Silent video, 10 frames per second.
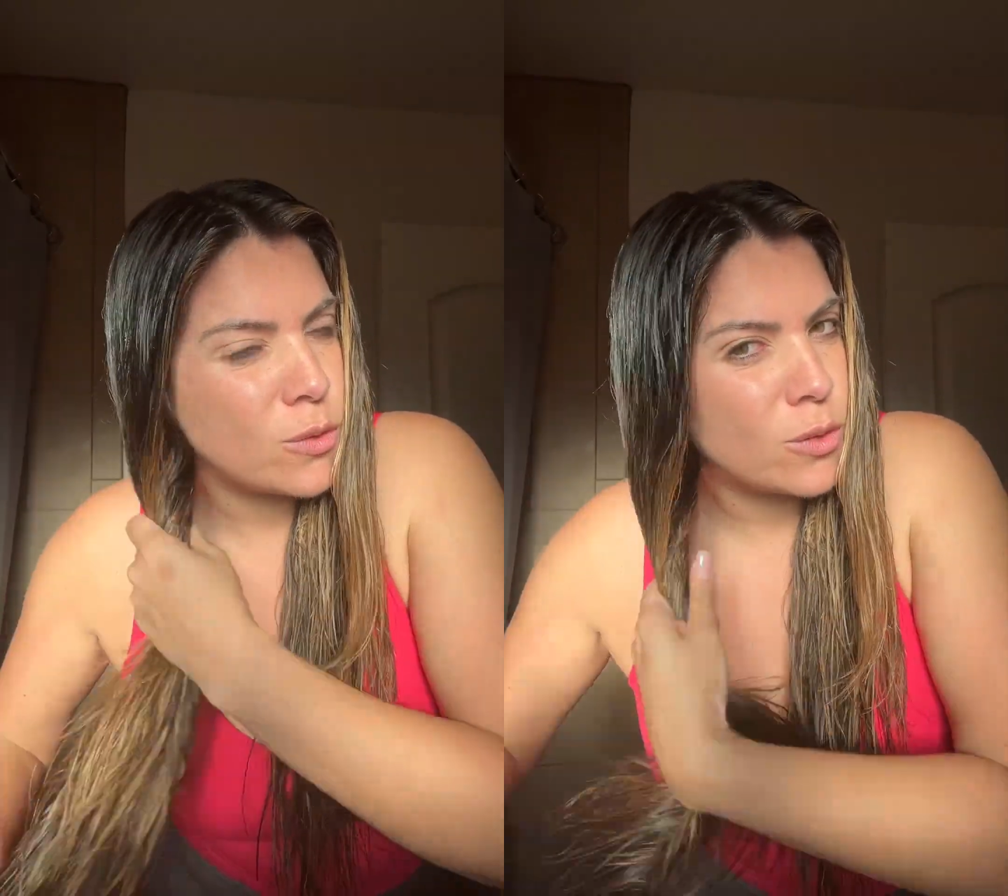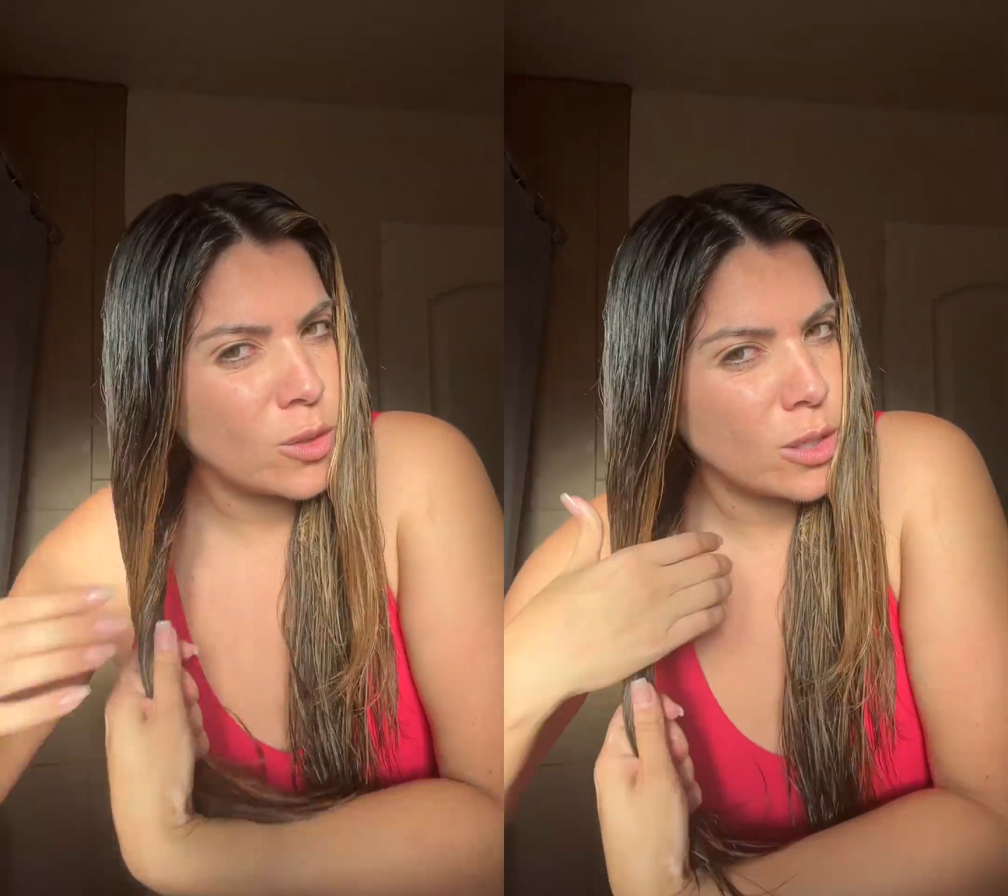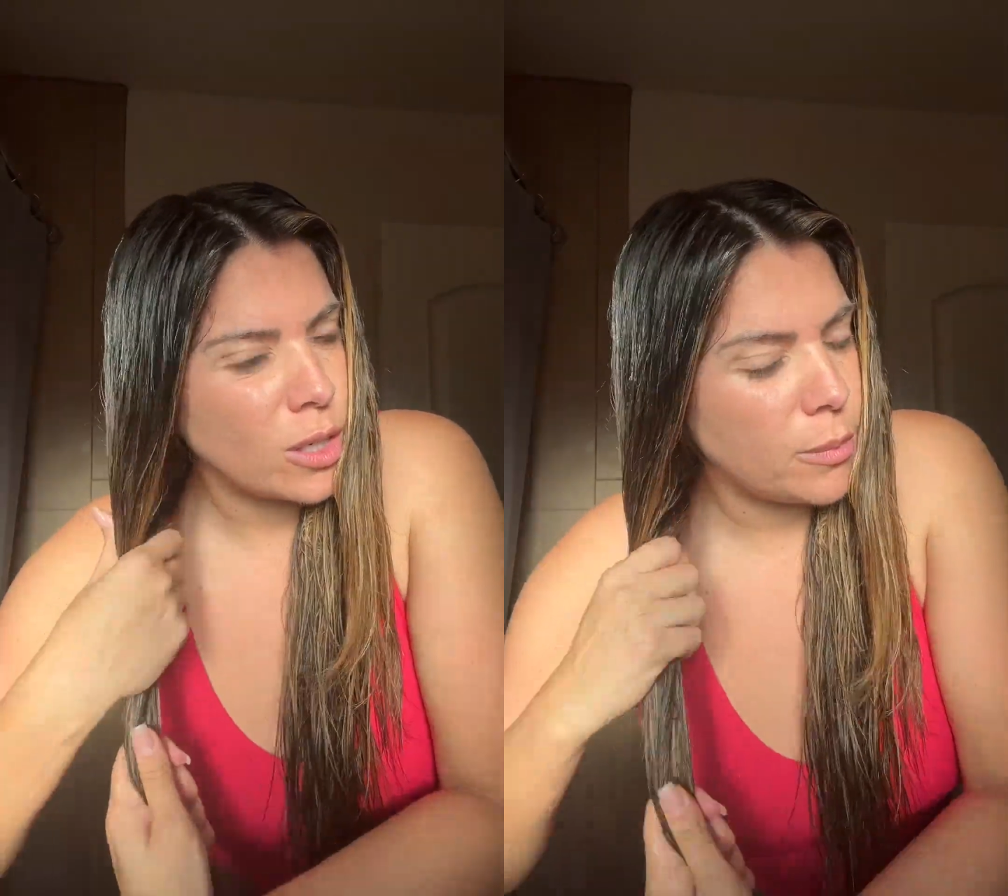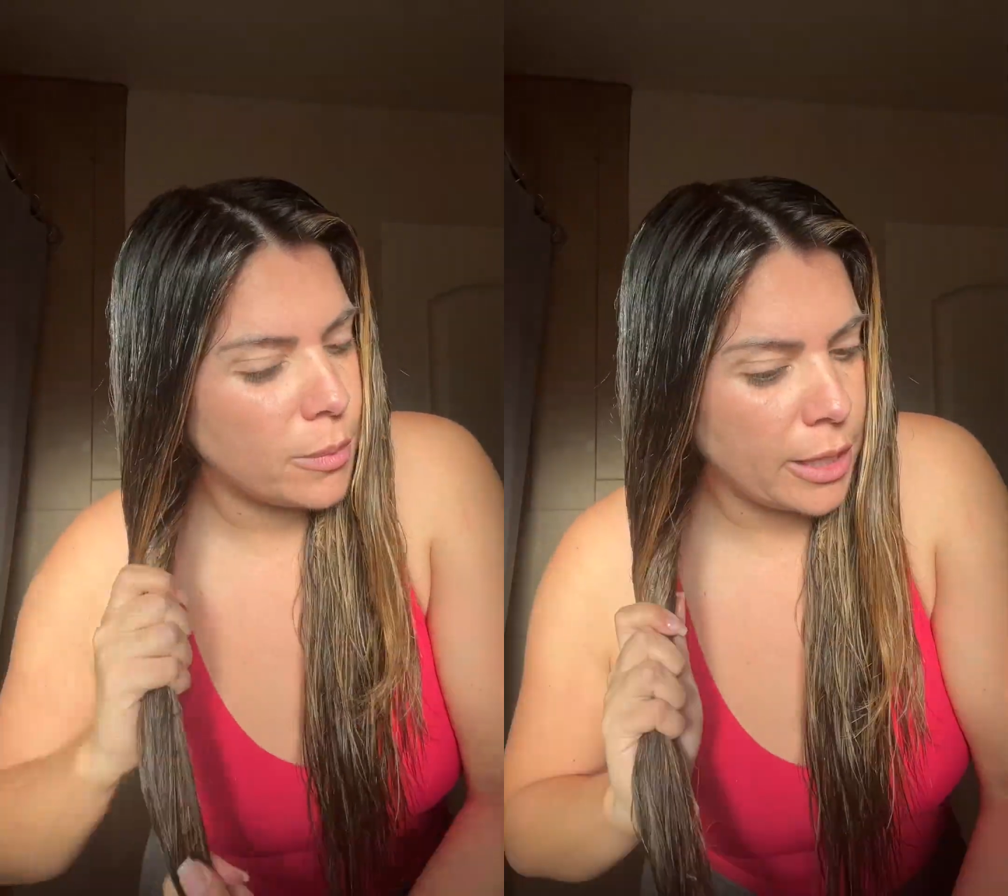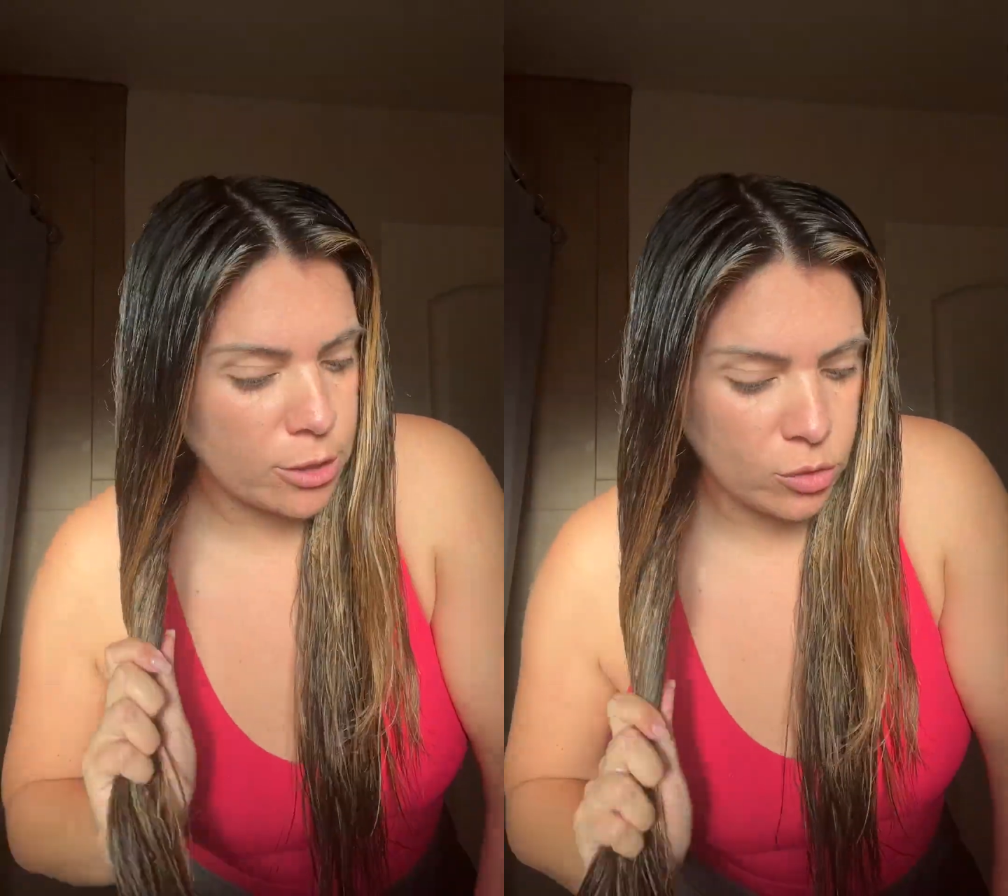for
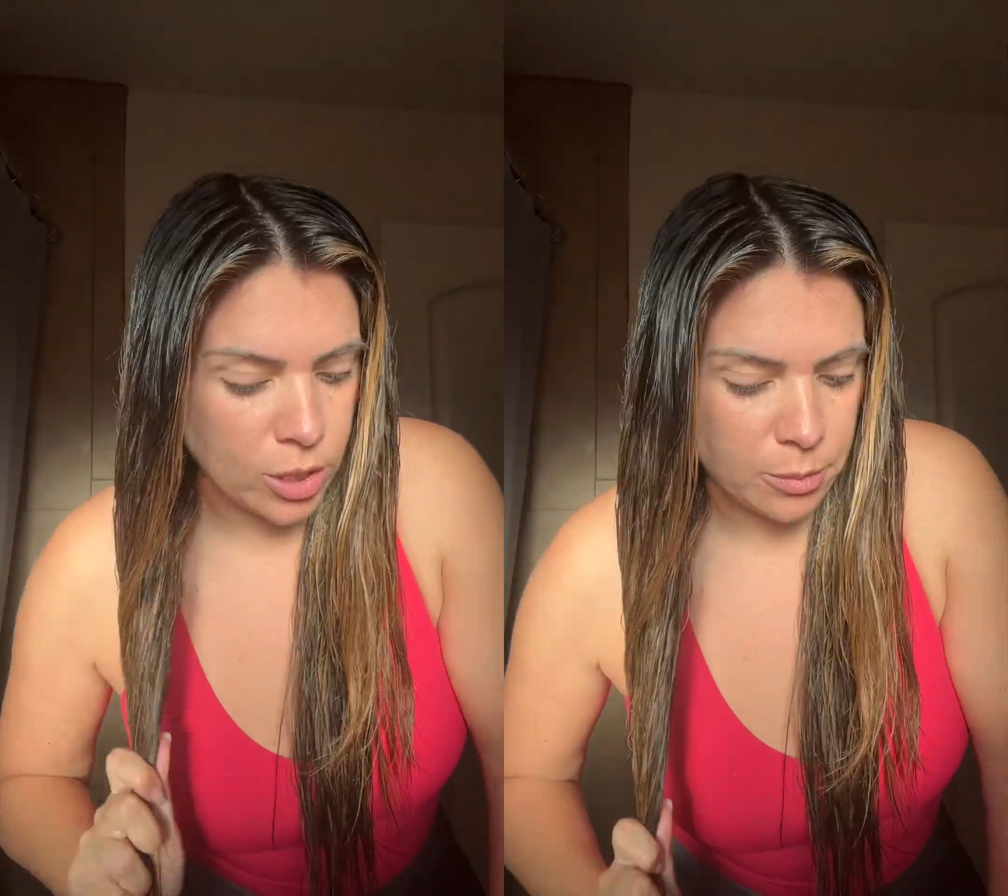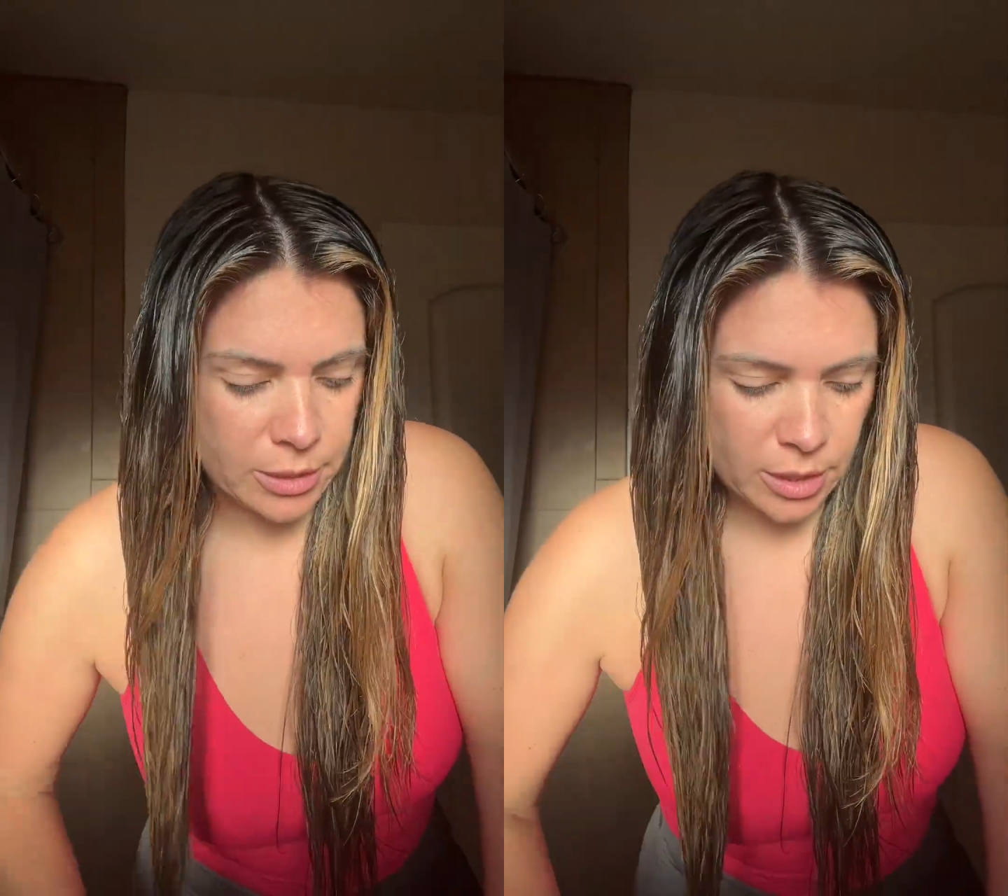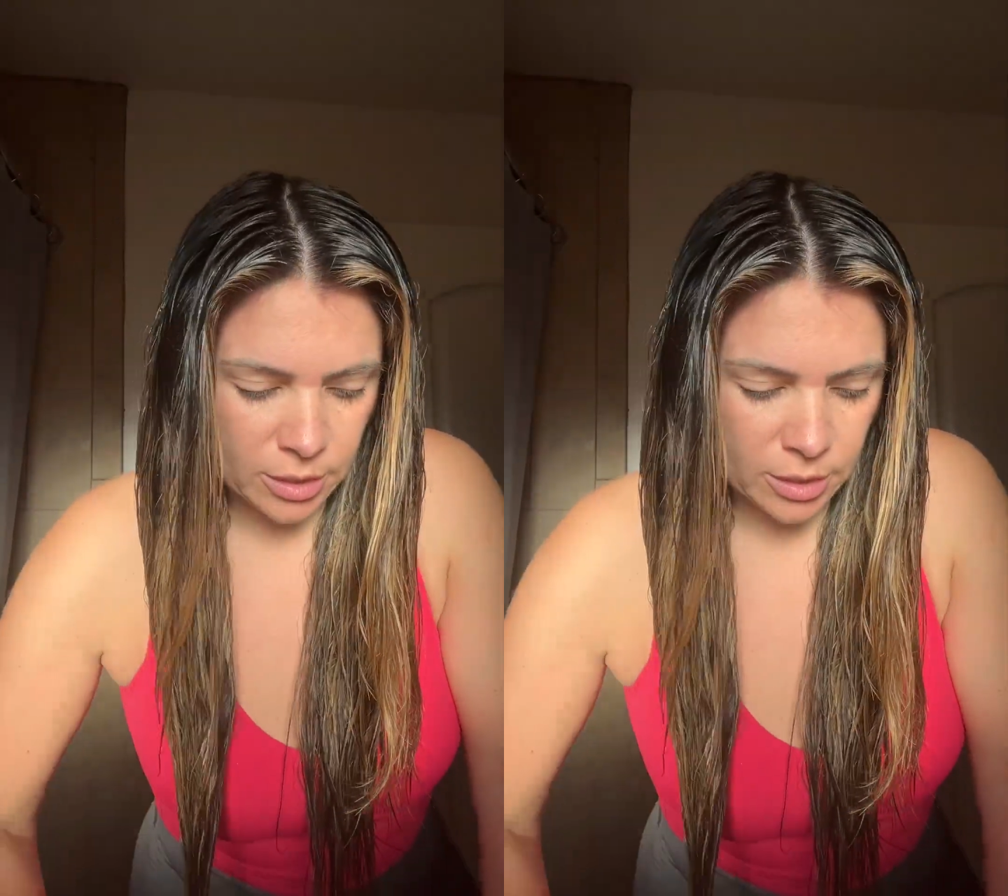hair drops,